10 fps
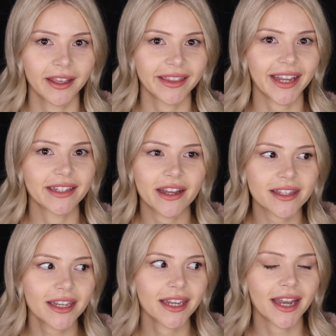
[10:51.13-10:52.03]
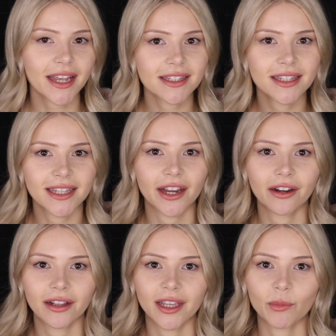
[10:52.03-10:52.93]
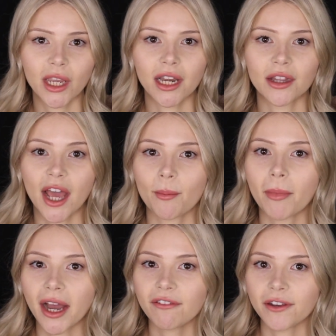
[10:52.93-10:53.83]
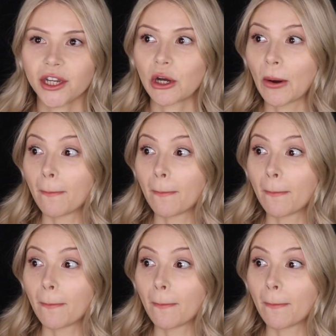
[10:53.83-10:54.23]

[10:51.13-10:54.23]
that doesn't necessarily mean that my video